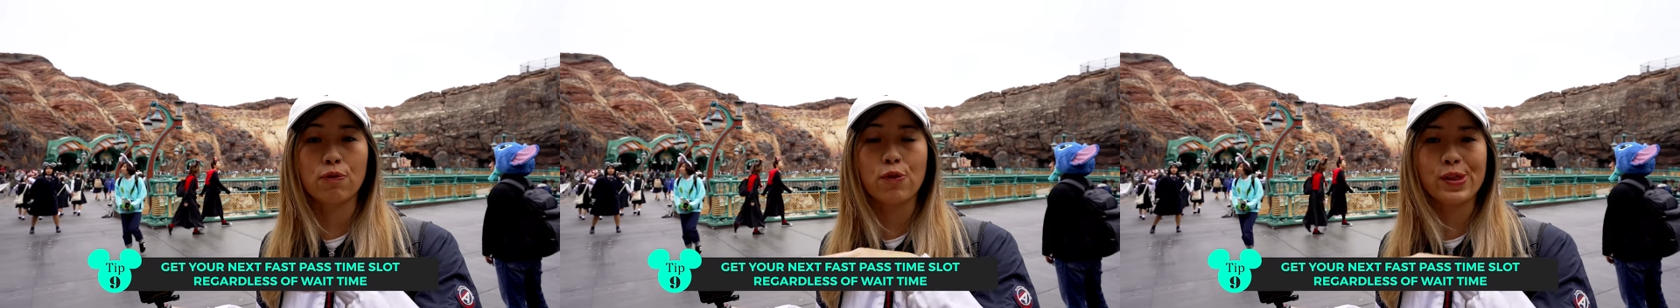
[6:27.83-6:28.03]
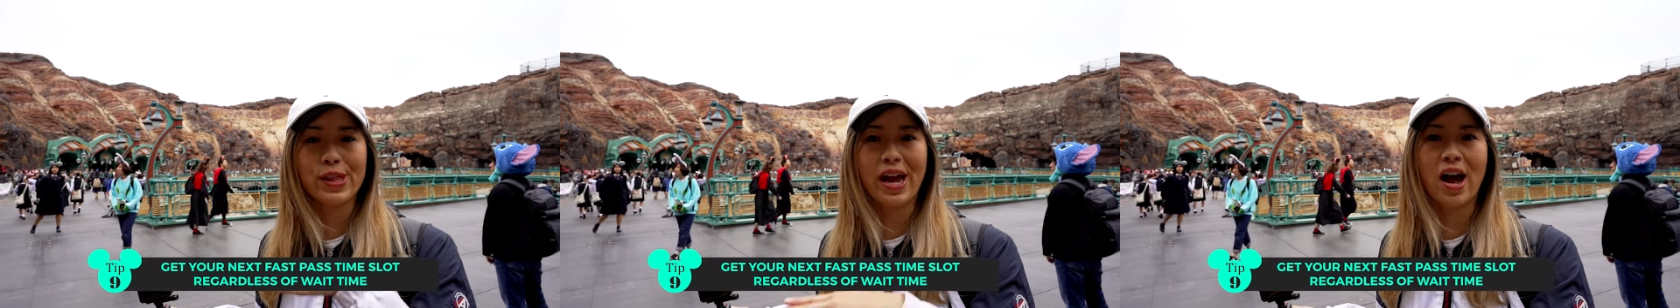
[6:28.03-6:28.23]

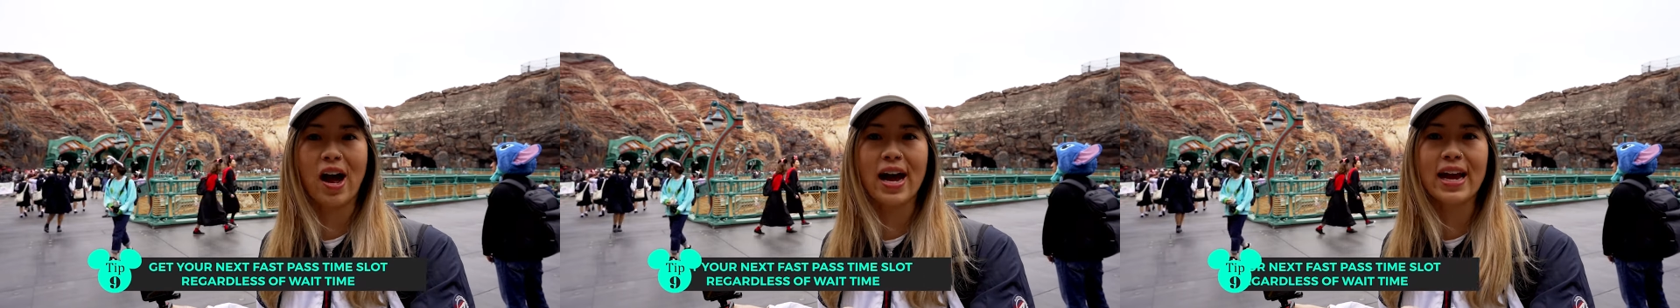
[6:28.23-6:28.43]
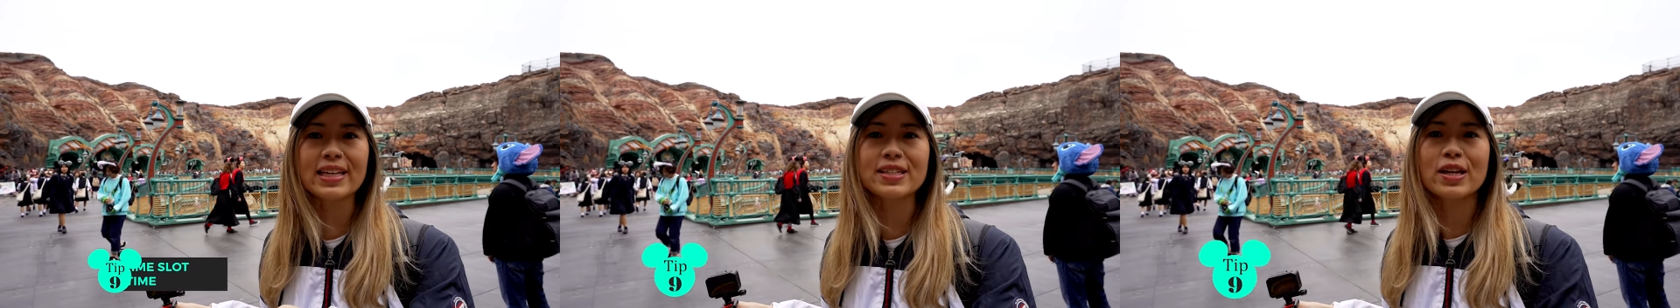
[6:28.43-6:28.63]
for their
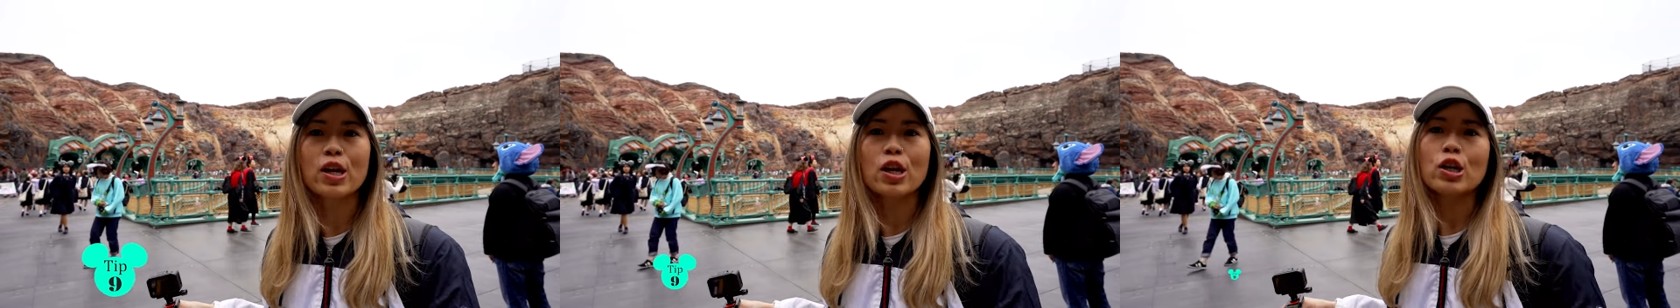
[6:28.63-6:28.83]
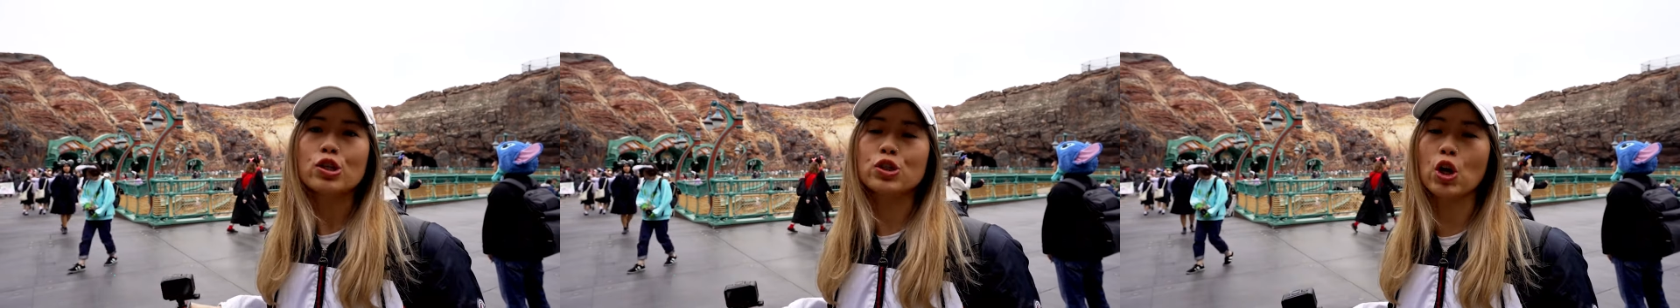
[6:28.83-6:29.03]
height.
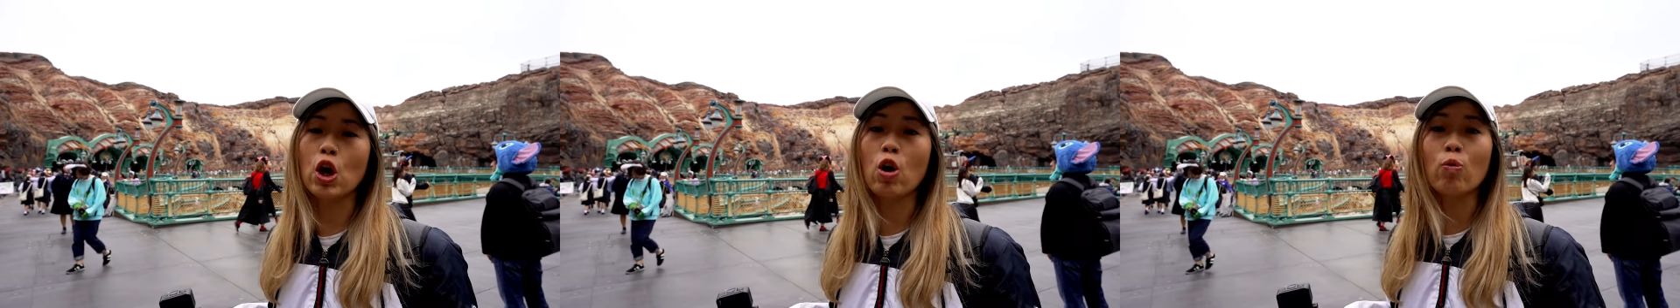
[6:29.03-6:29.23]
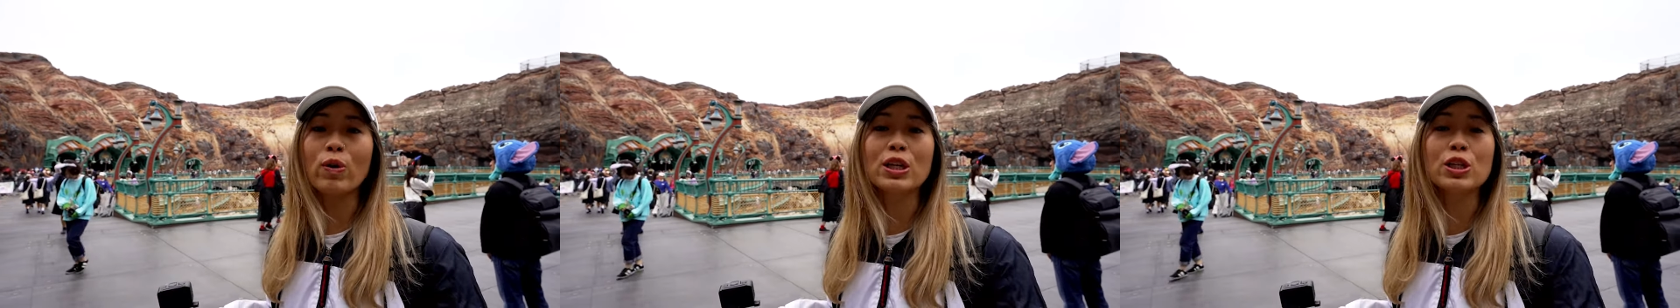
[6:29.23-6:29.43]

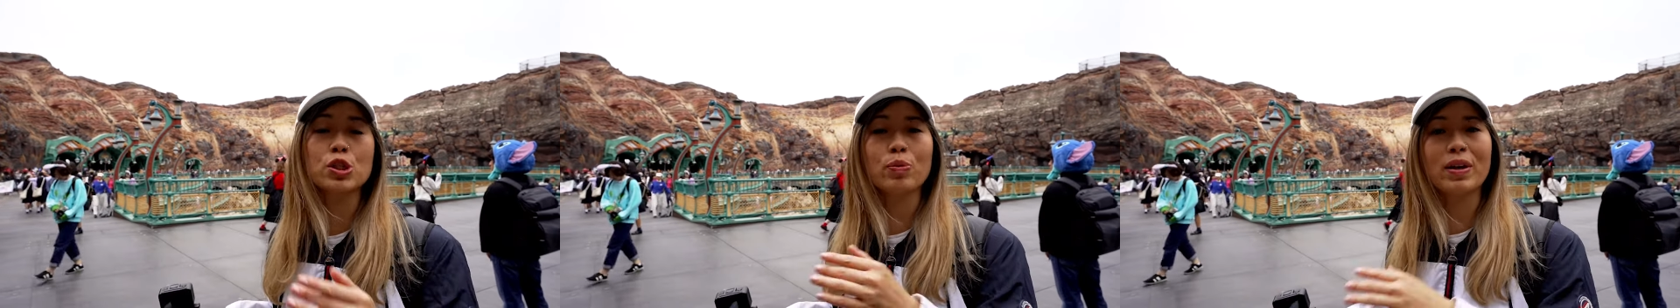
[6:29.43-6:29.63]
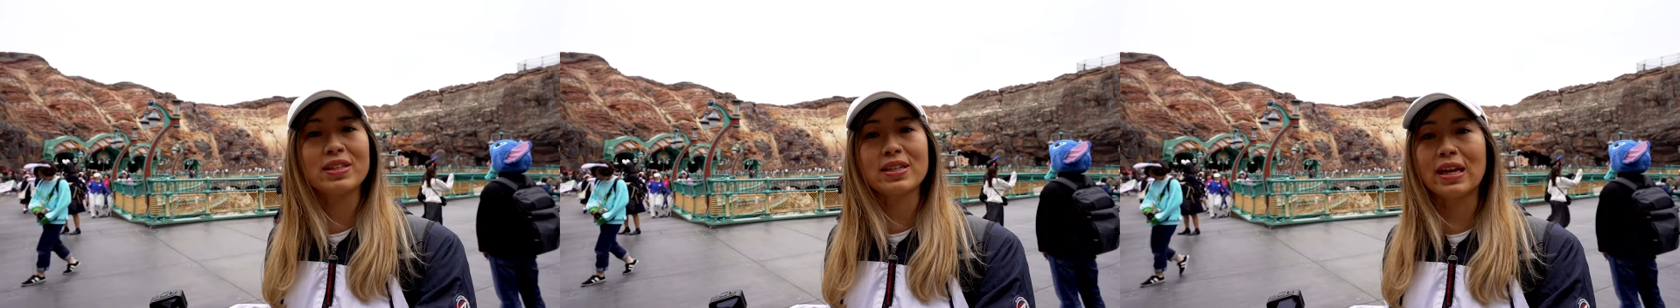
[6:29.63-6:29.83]
So we
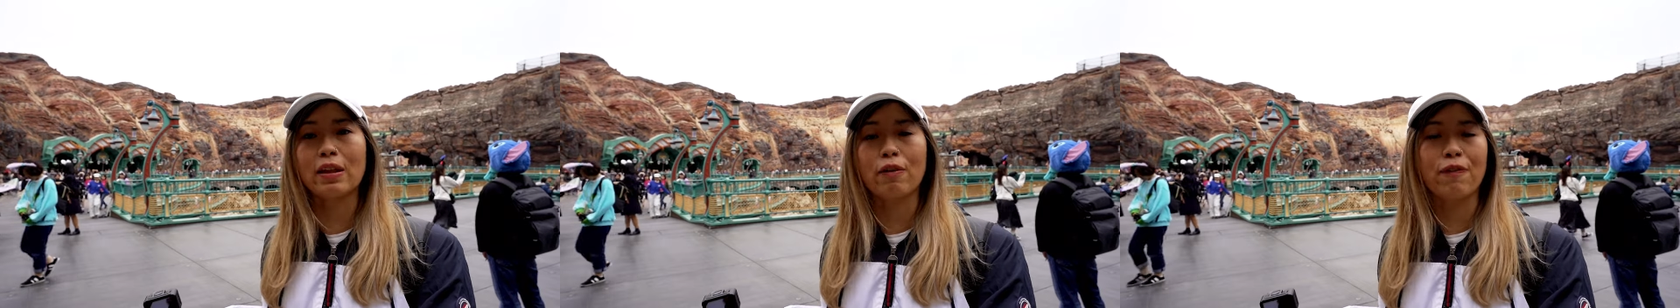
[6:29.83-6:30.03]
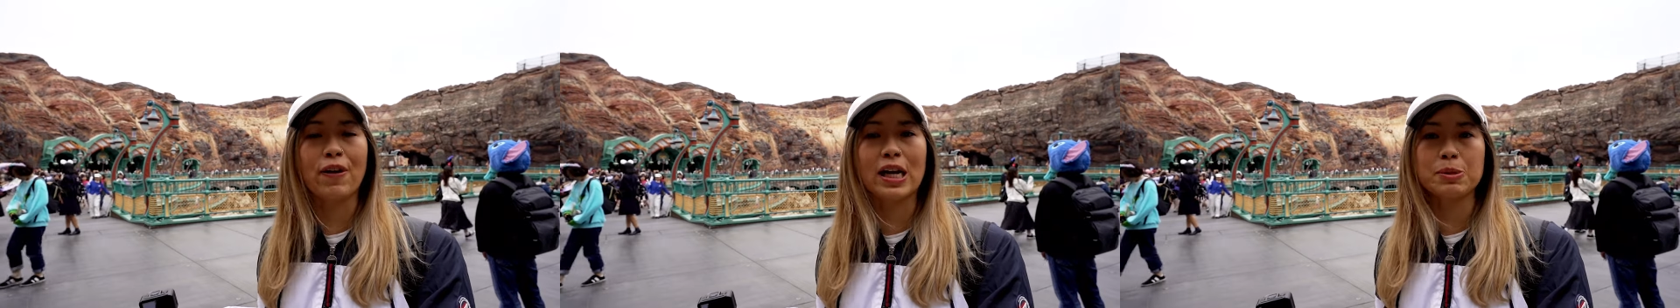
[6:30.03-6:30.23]
just went to get
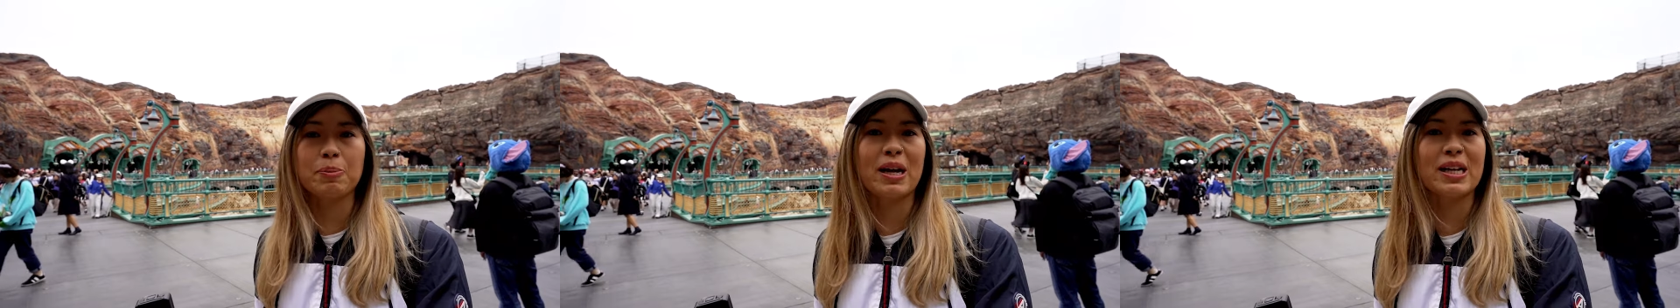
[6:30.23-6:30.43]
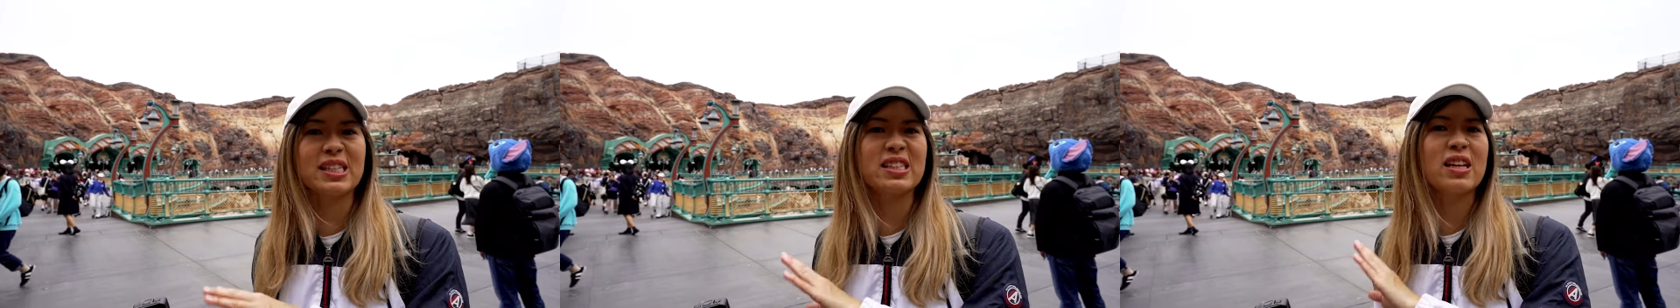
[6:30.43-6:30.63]
the fast
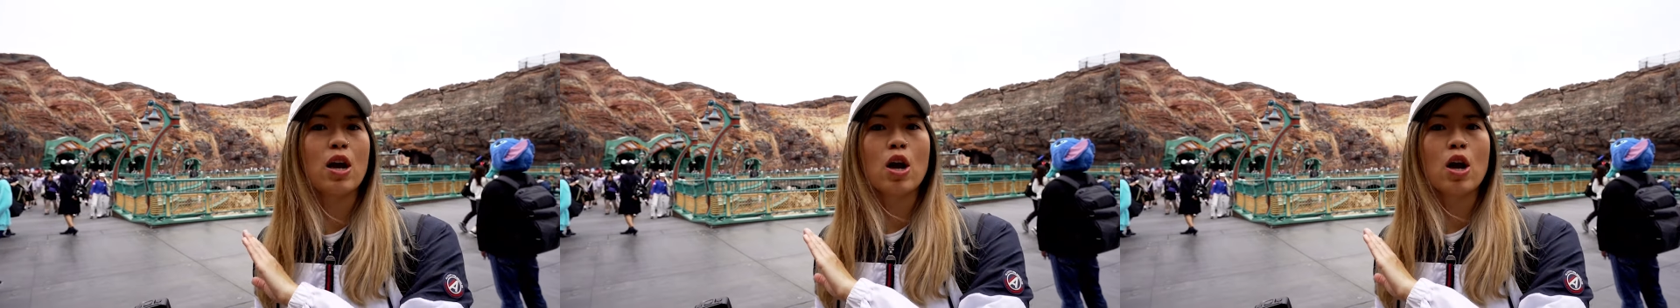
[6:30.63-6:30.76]
pass